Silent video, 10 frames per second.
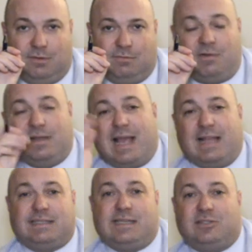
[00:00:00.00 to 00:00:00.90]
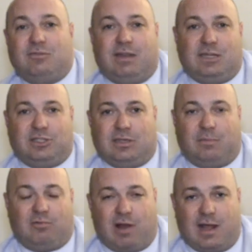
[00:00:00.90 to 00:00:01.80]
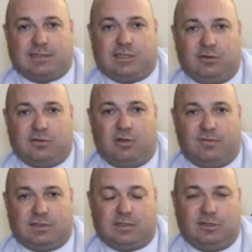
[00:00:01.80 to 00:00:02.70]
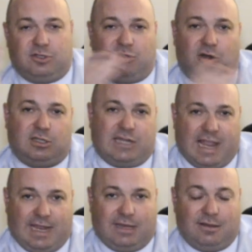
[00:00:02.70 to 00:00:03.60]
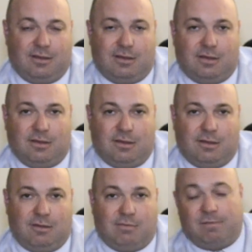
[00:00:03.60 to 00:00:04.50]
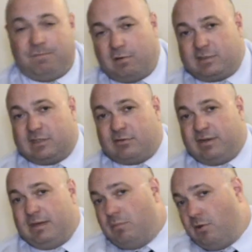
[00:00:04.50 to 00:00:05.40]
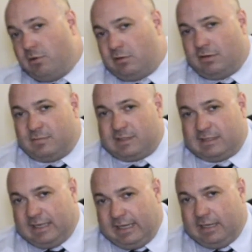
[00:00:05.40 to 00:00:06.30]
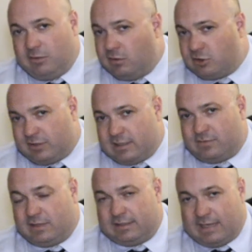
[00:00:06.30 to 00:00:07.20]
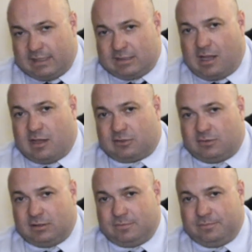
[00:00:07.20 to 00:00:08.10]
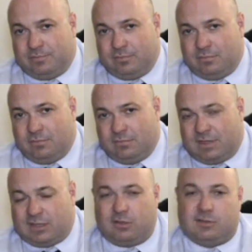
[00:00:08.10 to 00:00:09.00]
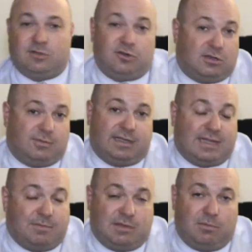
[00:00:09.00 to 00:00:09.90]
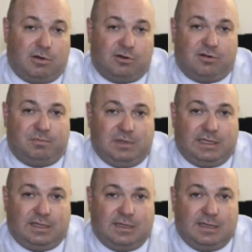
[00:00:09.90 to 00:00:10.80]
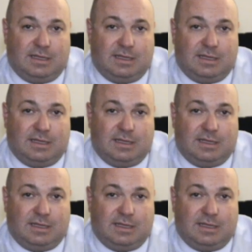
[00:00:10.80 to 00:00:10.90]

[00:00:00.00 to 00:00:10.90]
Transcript: Well, in that situation, a prosecutor's office could charge A with first-degree murder of C through the transferred intent doctrine. They could also charge him with attempted murder of B.